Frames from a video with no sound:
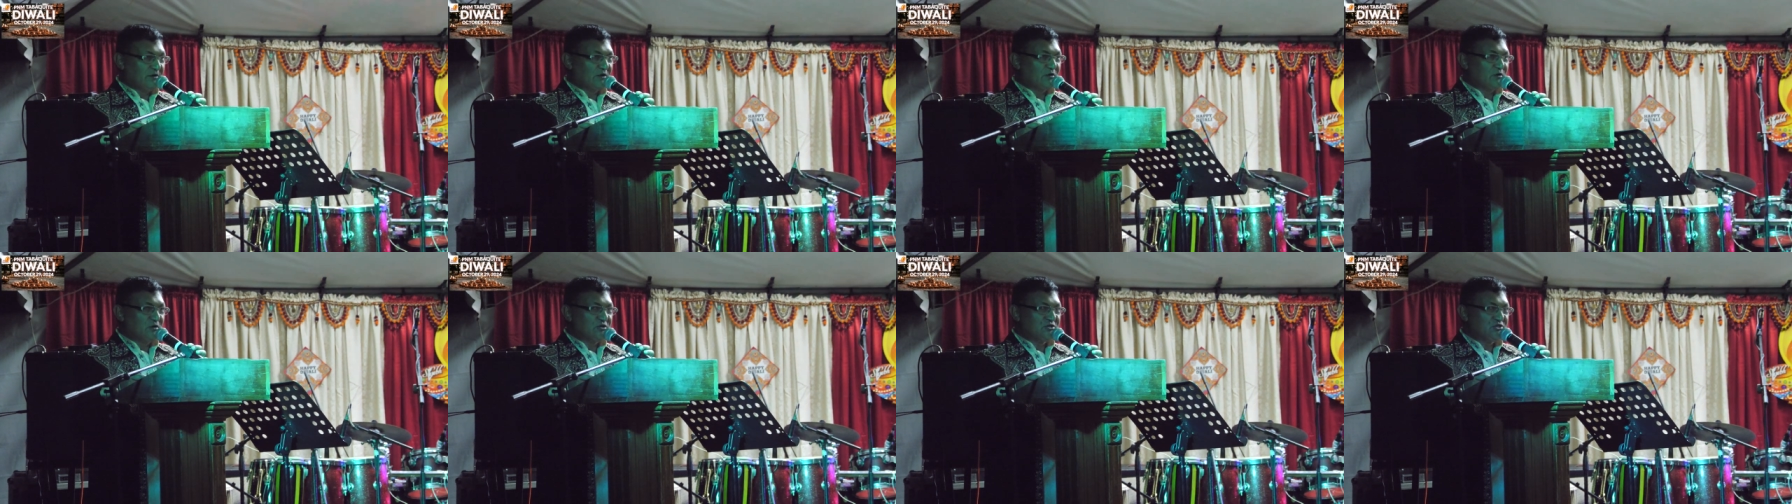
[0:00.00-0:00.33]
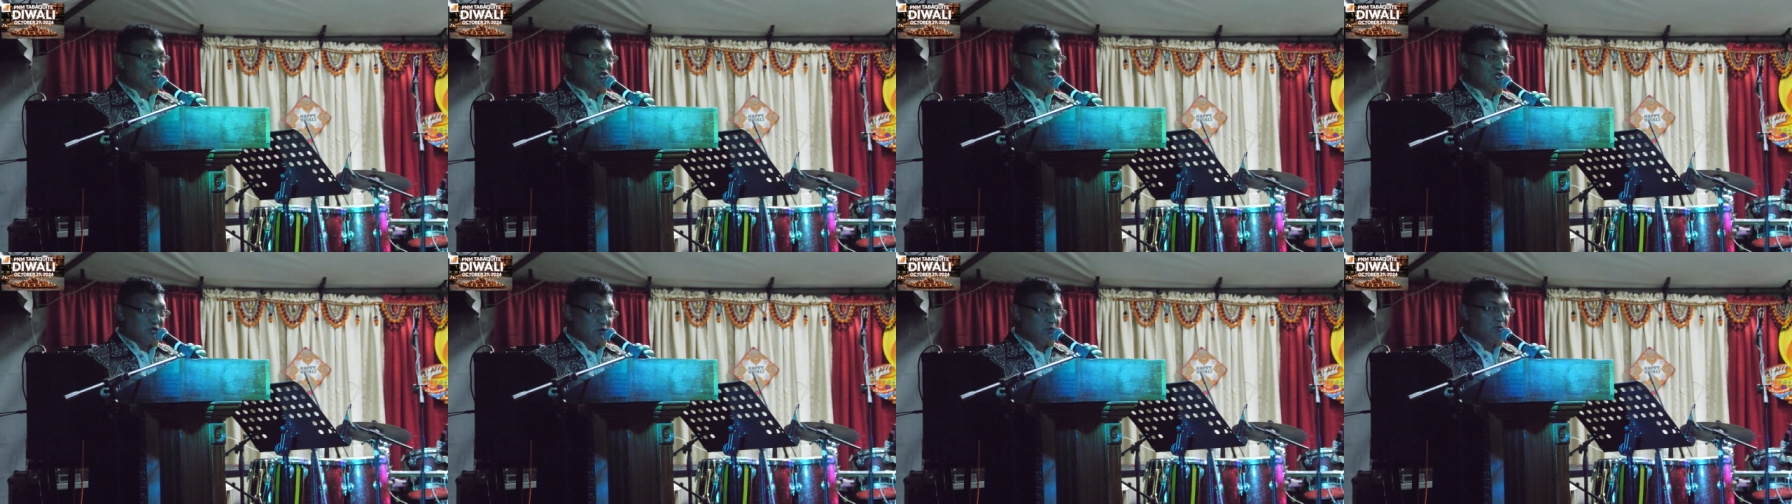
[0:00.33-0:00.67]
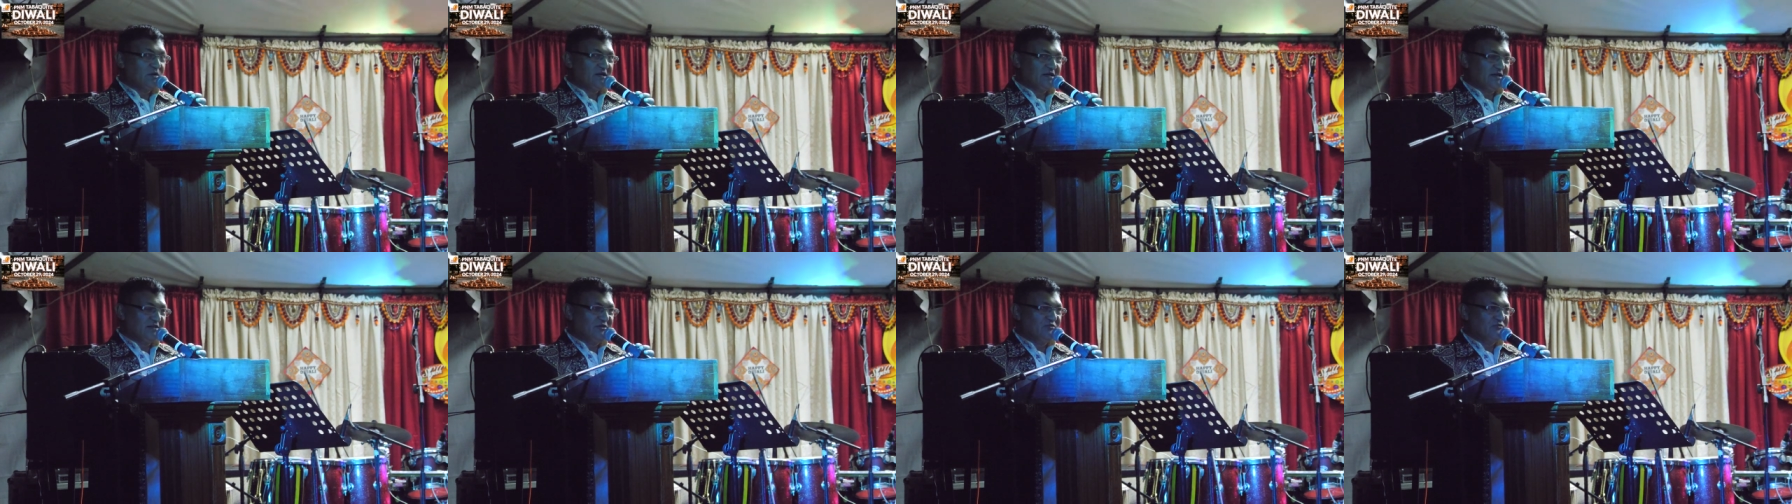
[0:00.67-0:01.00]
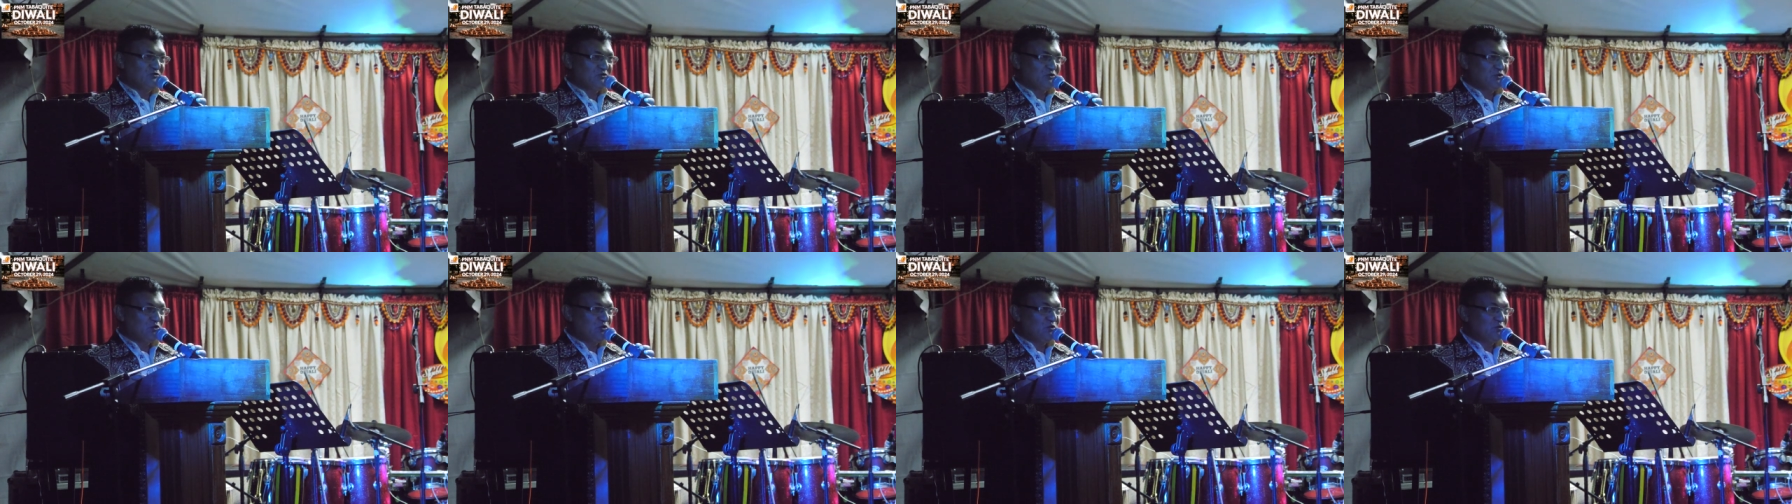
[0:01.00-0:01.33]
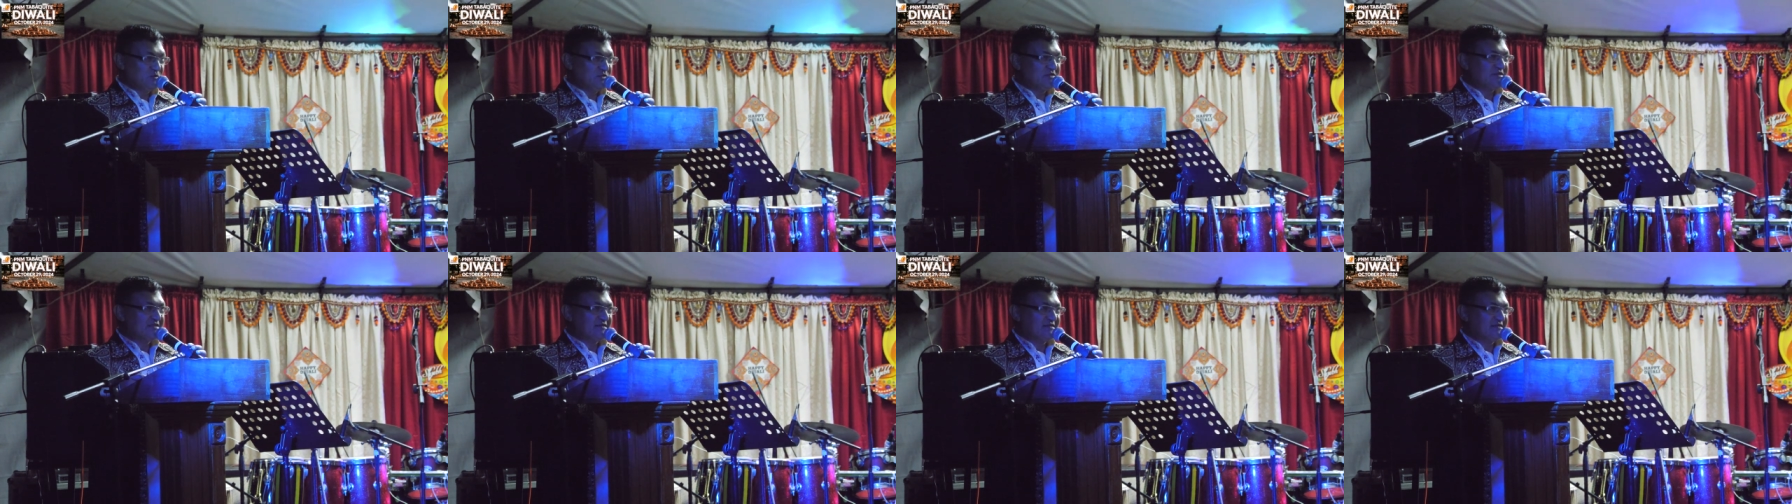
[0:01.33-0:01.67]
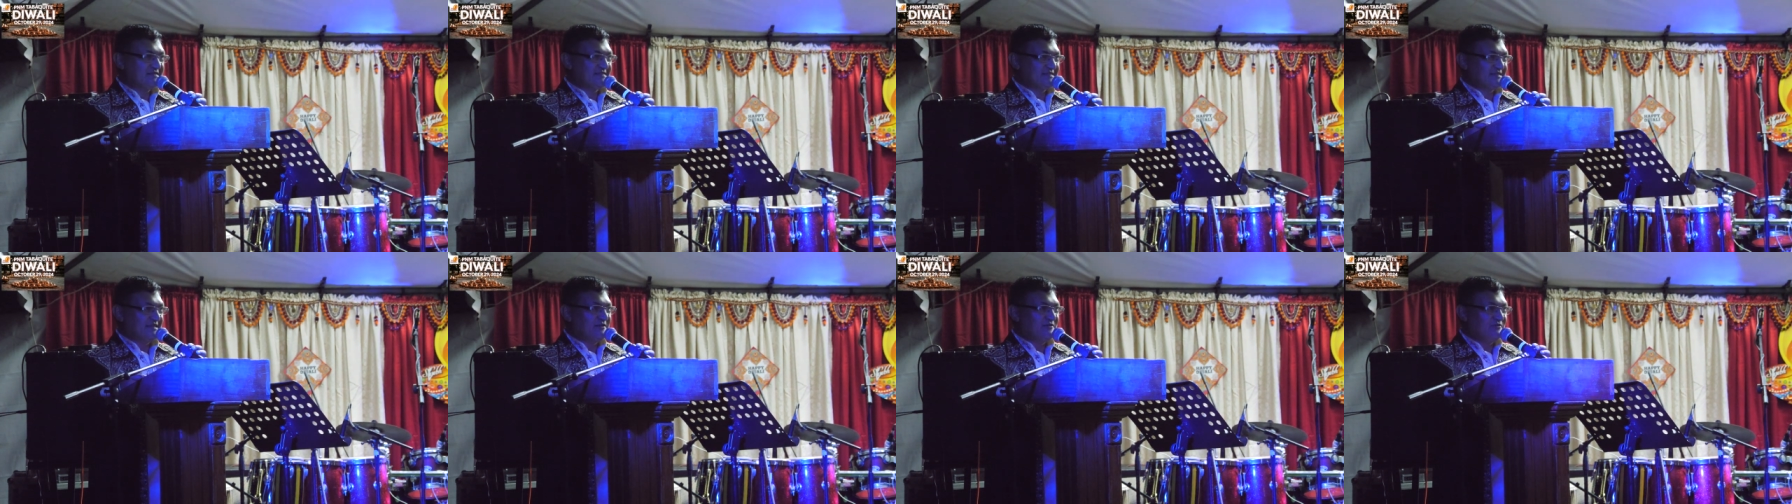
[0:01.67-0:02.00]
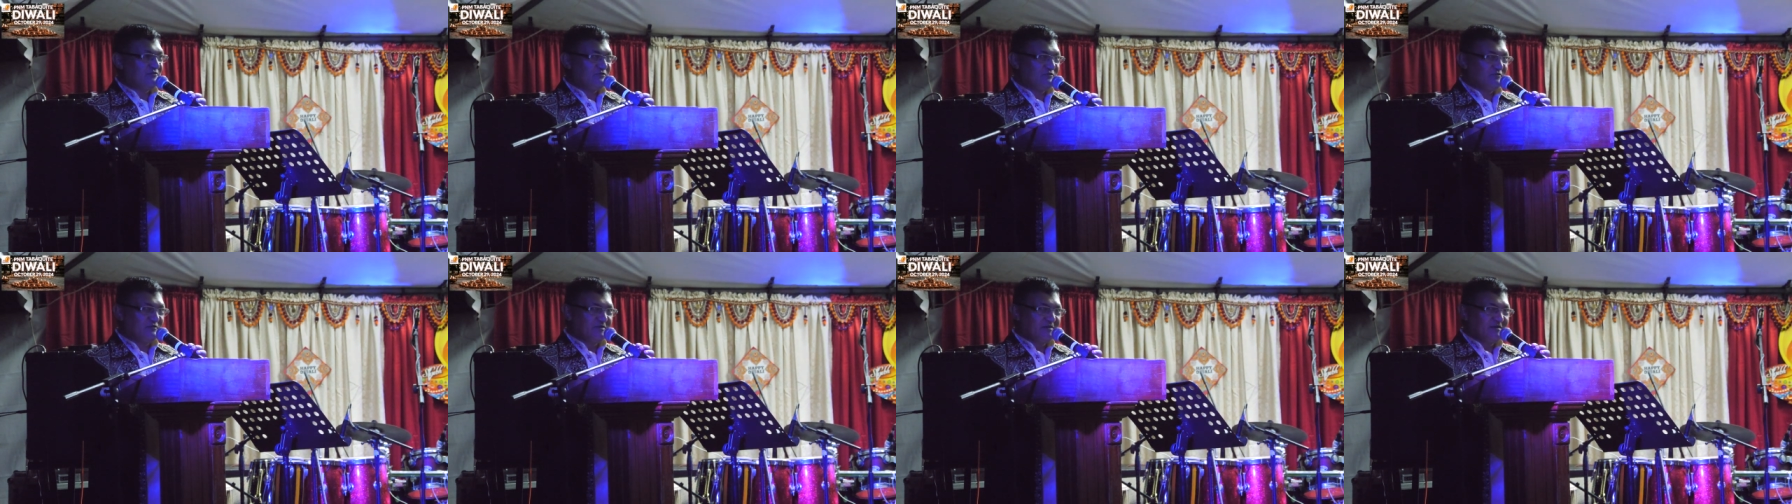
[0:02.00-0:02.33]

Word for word: because she will introduce herself